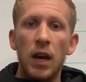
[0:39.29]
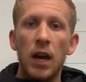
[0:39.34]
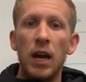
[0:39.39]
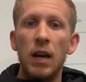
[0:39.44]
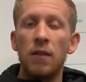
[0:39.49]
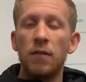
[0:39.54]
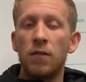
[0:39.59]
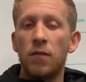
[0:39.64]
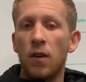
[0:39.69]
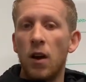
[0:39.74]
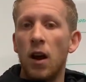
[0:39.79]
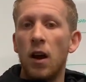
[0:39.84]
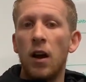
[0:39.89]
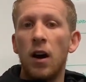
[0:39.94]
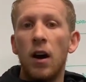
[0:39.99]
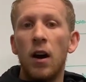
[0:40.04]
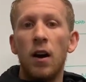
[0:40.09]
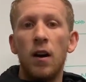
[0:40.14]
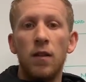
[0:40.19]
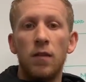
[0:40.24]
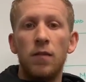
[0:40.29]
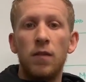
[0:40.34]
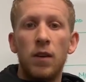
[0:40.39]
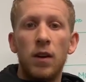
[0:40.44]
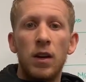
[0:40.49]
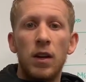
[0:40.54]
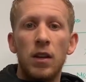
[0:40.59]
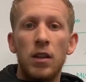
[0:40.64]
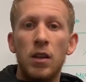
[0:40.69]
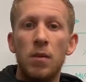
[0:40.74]
in front
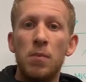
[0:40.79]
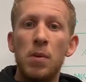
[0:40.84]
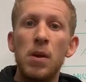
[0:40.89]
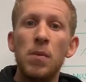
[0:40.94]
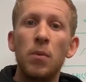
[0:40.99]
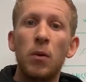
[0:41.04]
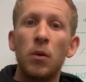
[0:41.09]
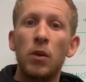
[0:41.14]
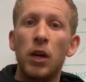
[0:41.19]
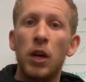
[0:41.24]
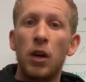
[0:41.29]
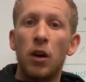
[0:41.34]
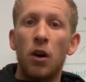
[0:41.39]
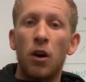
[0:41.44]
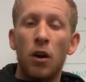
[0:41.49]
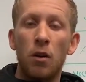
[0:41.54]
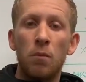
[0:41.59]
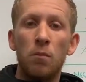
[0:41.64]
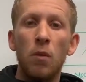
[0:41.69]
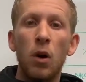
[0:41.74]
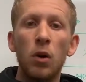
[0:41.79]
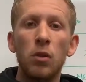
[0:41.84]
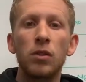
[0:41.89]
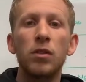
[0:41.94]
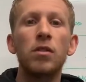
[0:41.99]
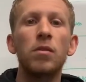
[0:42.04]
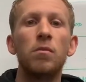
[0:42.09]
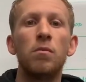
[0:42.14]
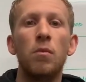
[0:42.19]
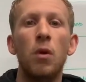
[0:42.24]
of the people that are
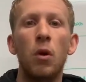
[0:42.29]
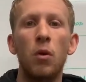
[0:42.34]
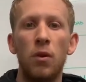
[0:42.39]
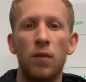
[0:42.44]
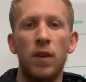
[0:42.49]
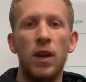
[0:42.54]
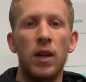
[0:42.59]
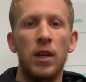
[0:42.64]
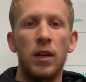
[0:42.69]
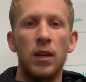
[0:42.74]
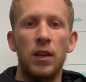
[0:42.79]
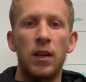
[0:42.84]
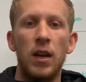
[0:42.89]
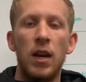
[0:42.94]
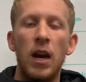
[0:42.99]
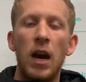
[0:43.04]
most motivated.